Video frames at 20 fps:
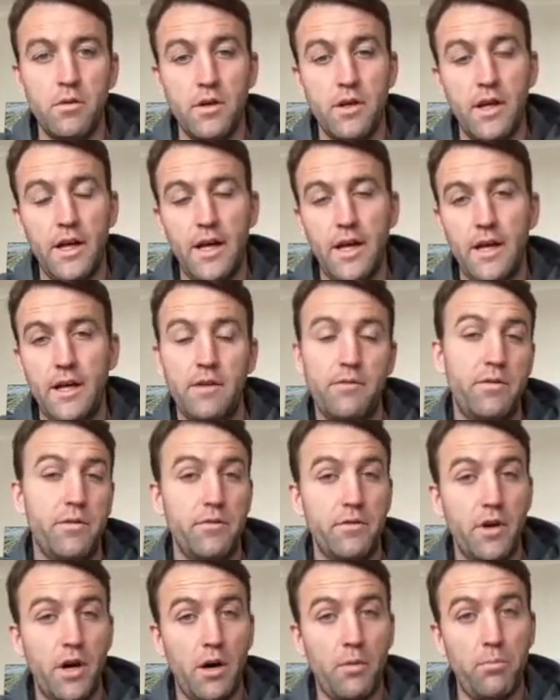If
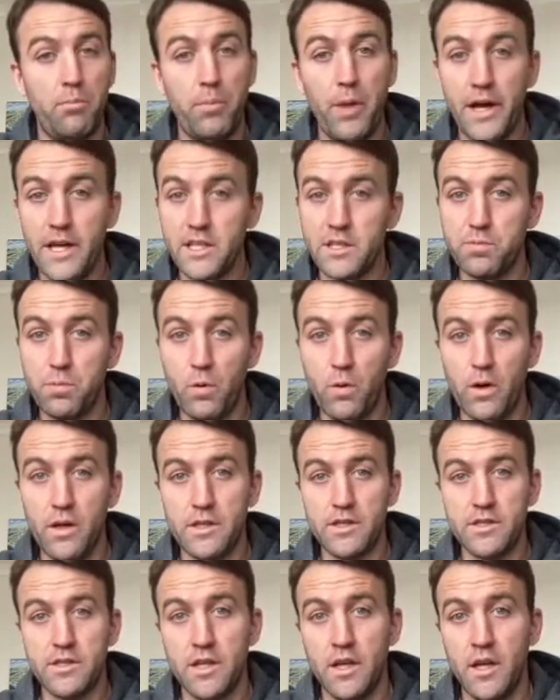you've got
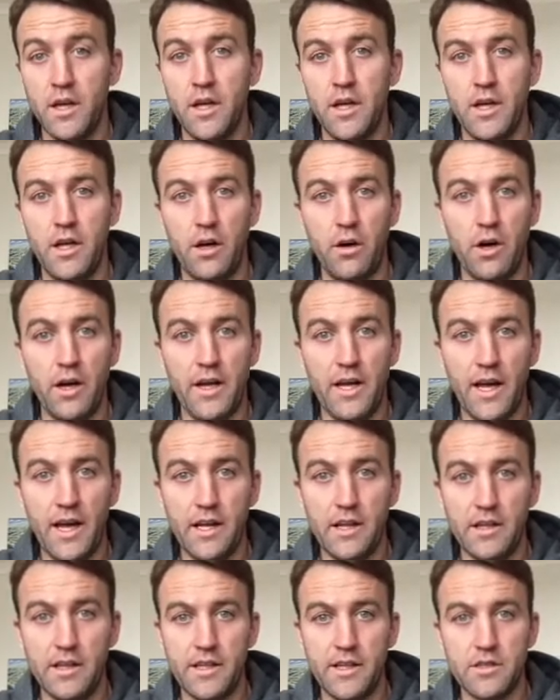baseboards, you know,
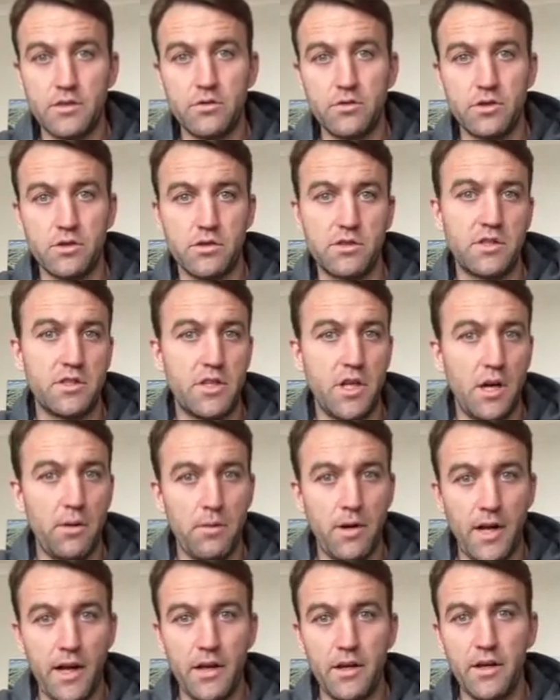again, this will just
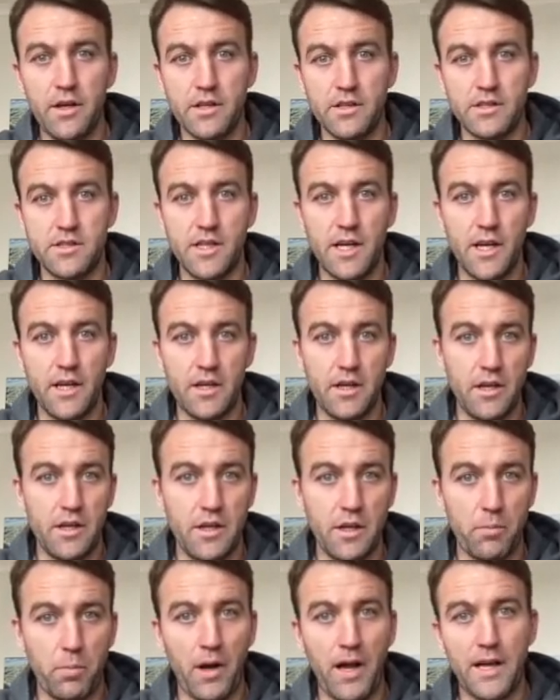determine how you can set
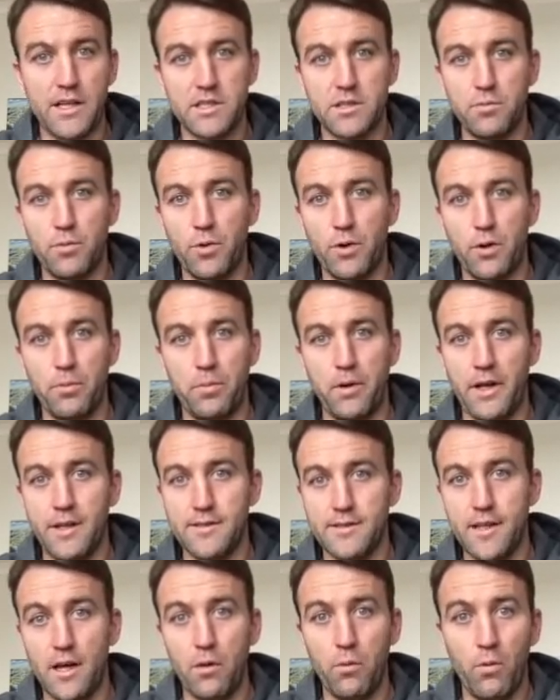your plasterboard up
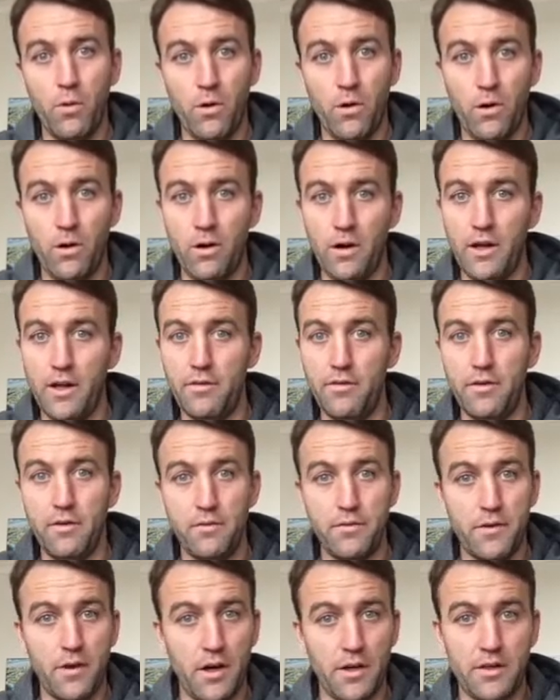against that wall. If
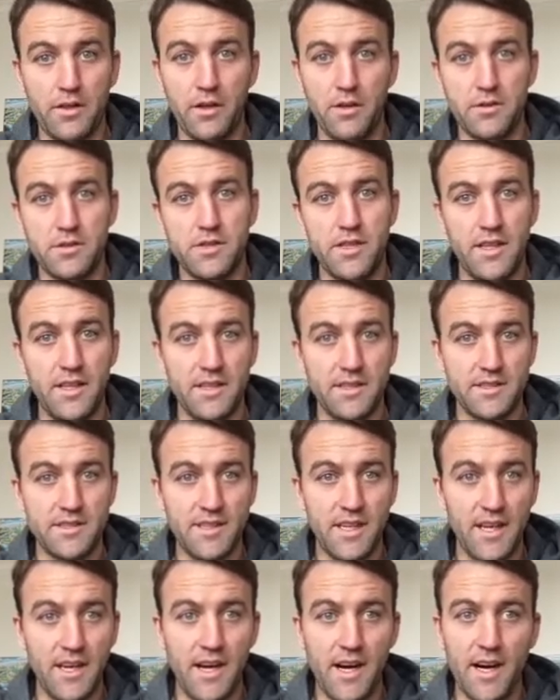you've got those things
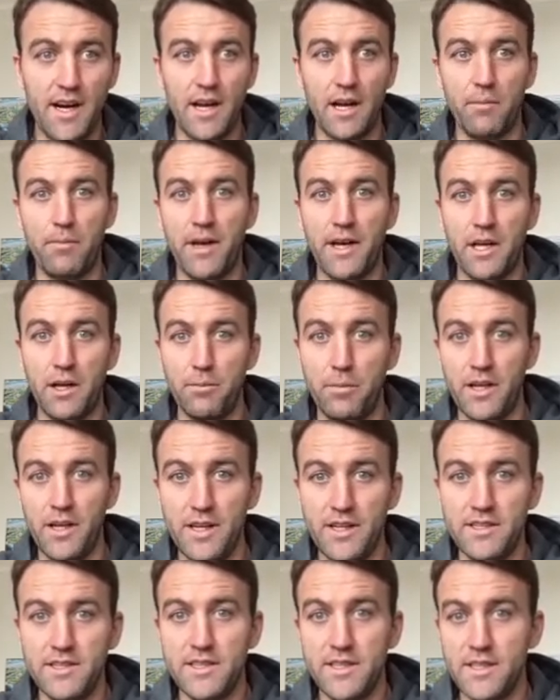there, it'll make it a bit
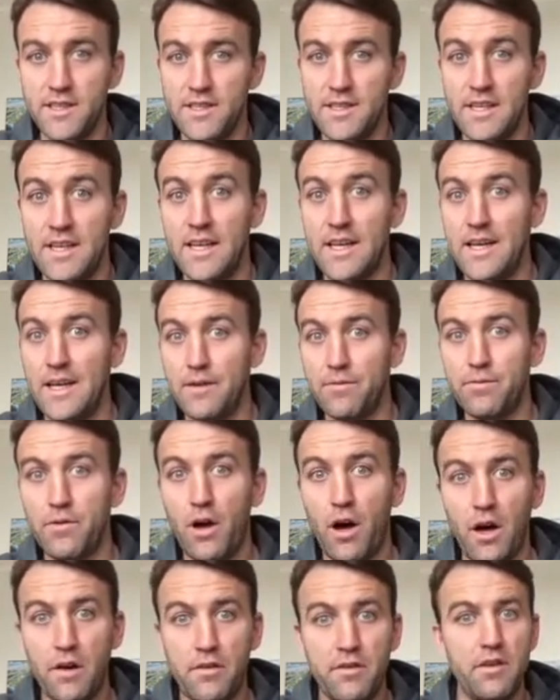easier. If
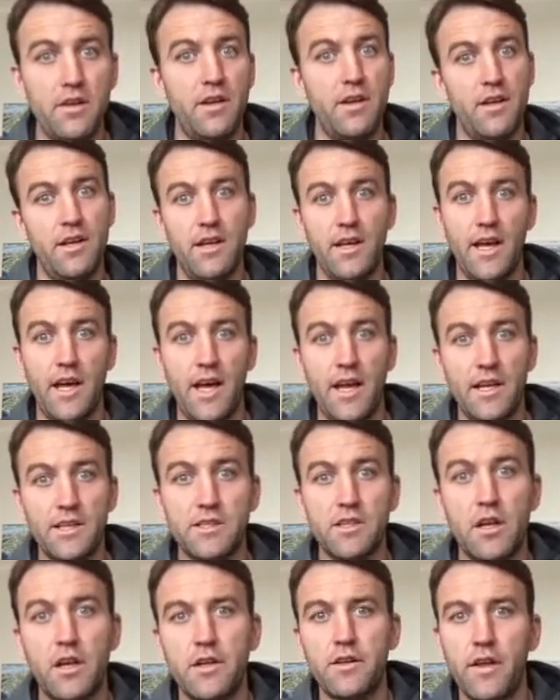not, again, it's
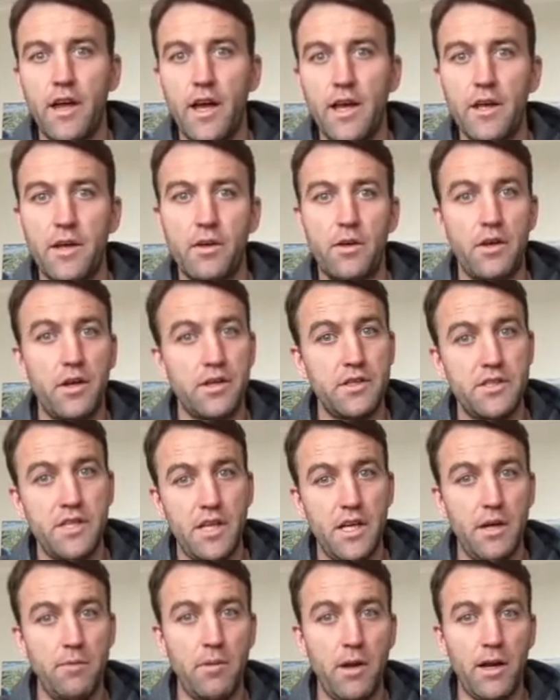going to take your
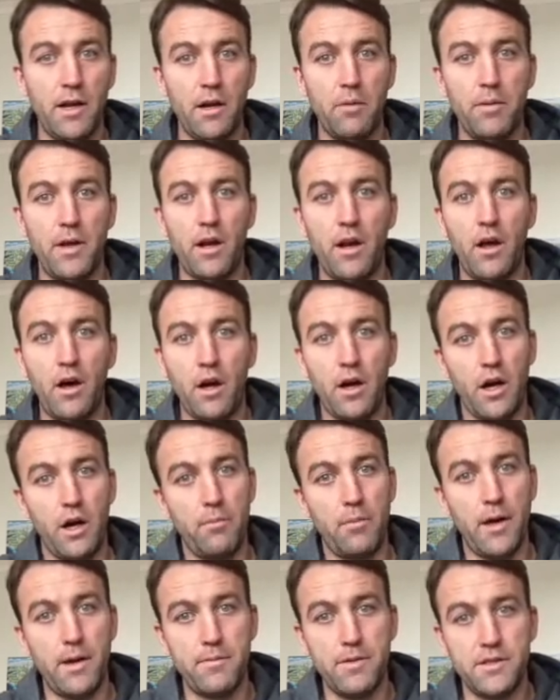team a little bit longer
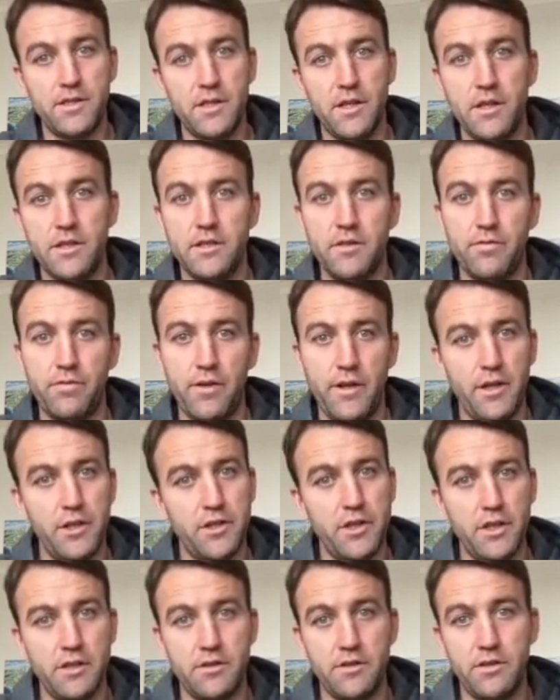maybe to finish
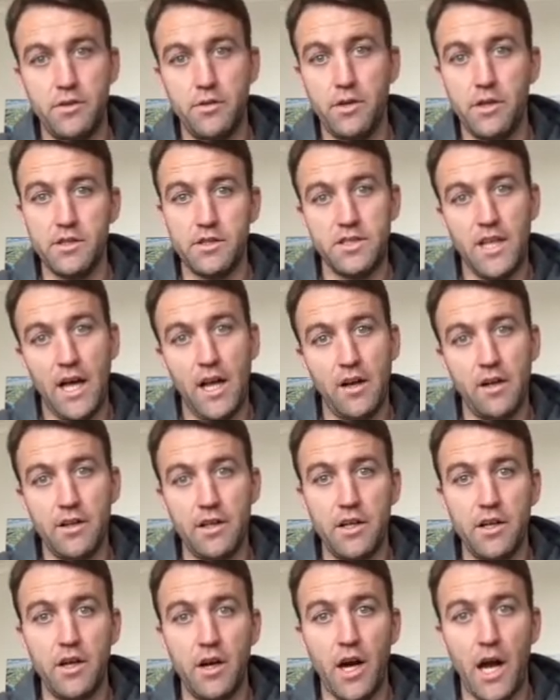it to a standard that
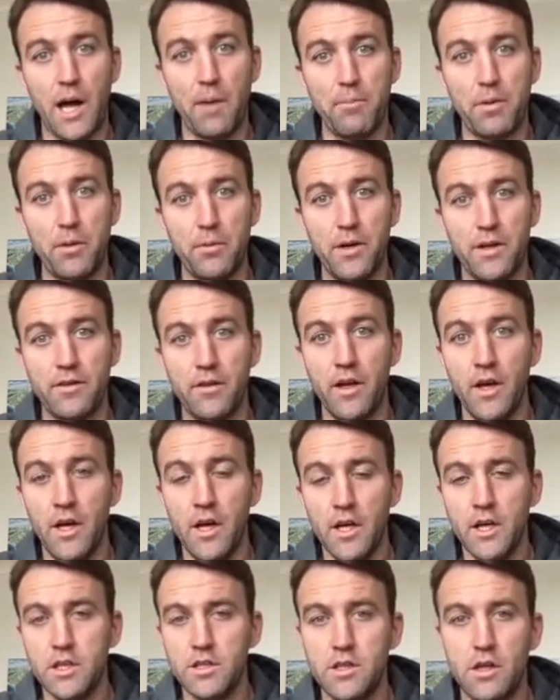you're happy with.
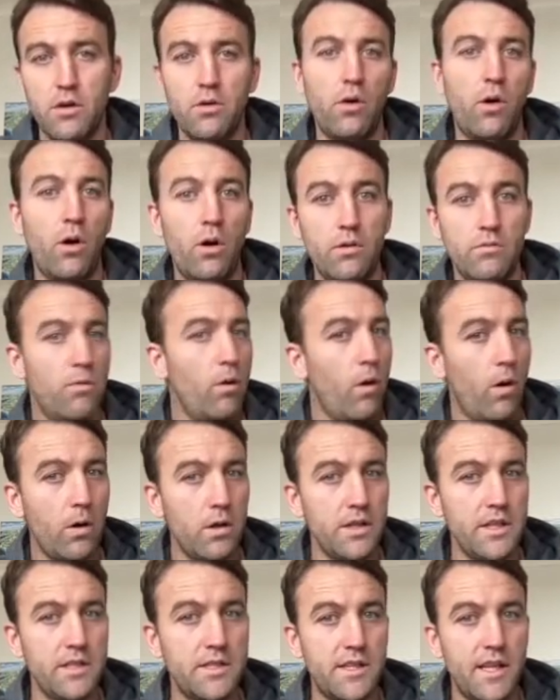So all
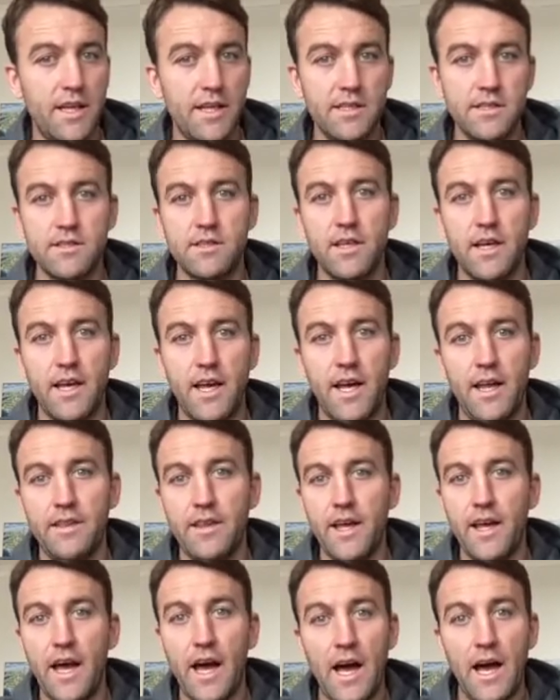these things, again,
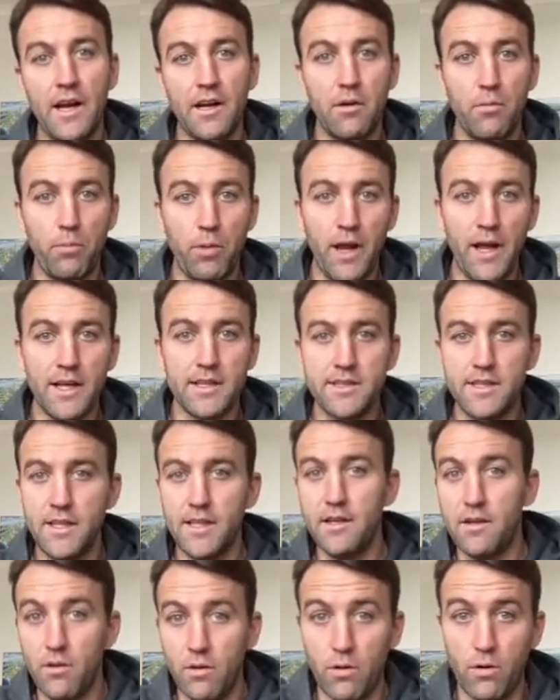they add
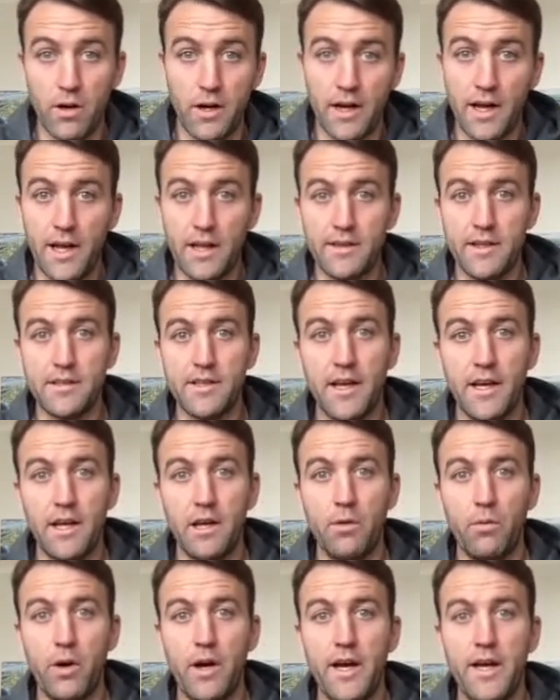complexity, or again, they take it
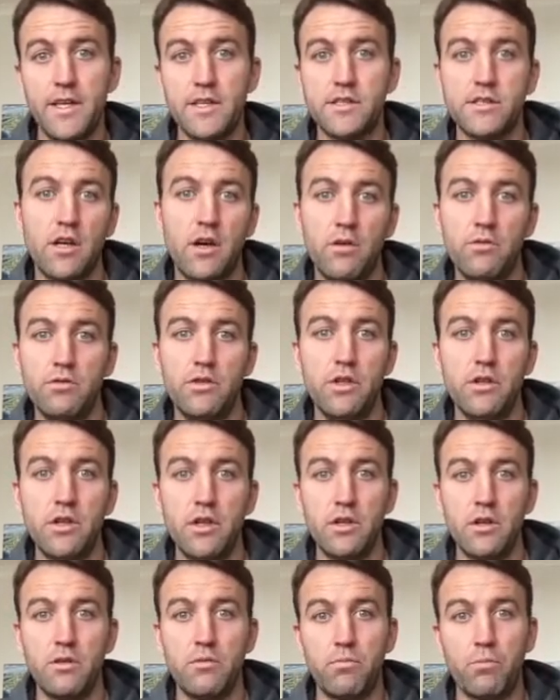away. So you
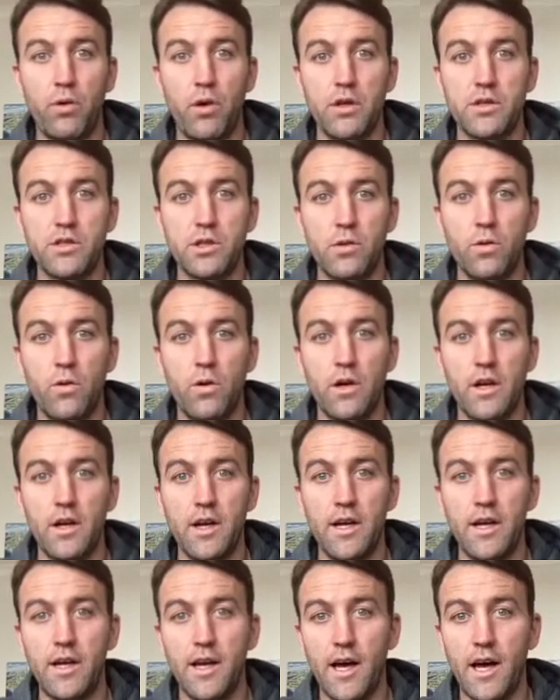can price
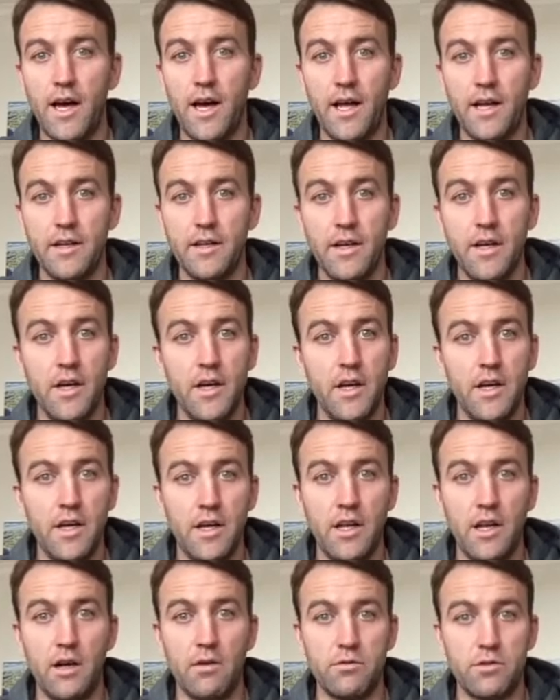accordingly, and
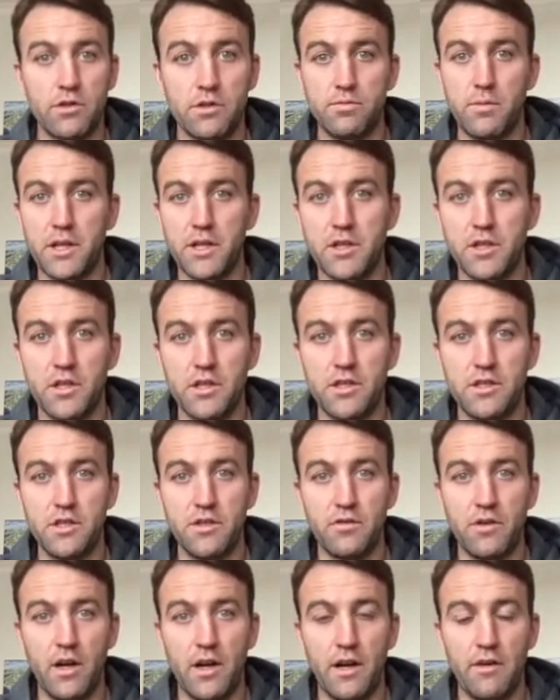you know, just make sure that you've
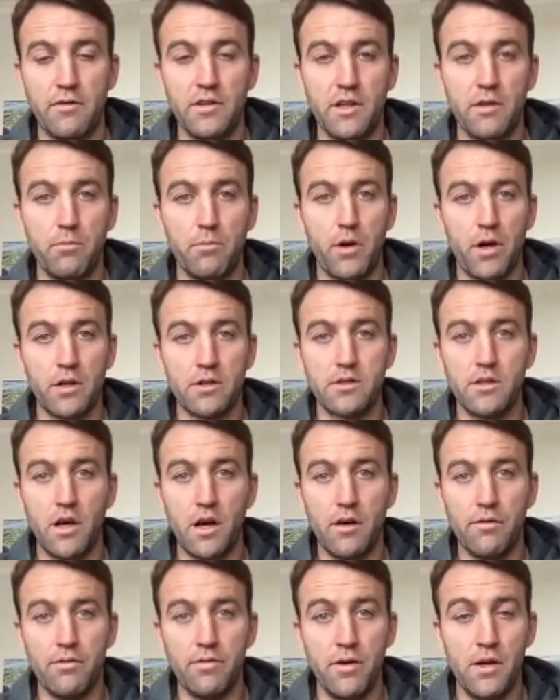got everything boxed
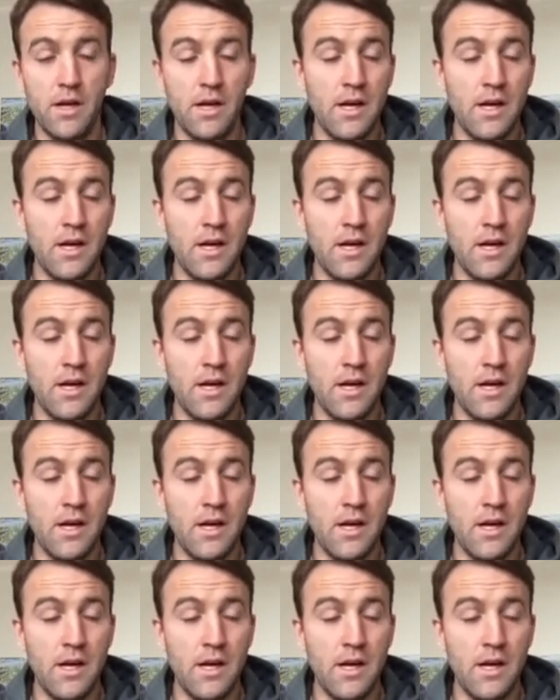off.